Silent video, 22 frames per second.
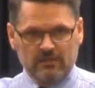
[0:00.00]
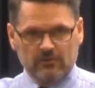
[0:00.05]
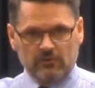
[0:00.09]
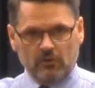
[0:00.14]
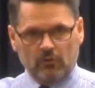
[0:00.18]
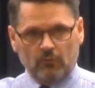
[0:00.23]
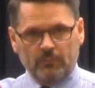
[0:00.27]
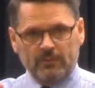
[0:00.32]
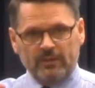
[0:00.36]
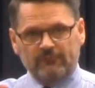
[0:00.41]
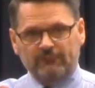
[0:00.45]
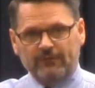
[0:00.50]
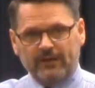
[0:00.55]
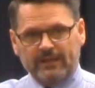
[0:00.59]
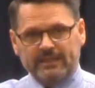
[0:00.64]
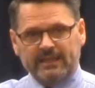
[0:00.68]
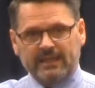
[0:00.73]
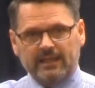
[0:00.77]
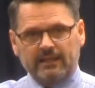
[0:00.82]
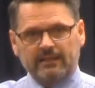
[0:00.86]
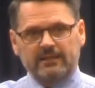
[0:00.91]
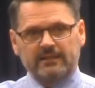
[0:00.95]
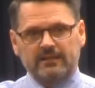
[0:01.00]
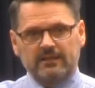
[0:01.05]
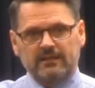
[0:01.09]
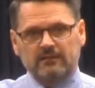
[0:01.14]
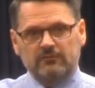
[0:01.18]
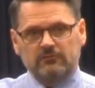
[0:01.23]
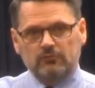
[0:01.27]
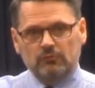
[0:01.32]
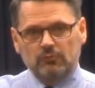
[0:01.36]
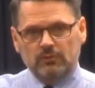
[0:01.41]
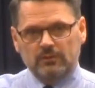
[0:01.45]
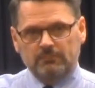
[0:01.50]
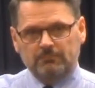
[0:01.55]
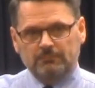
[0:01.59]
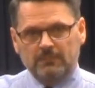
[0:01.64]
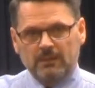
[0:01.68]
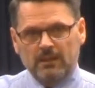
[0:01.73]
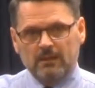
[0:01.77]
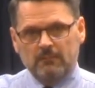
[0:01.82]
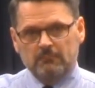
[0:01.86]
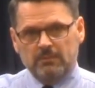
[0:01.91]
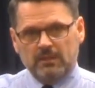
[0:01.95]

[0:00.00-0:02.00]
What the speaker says: There will be a finality to it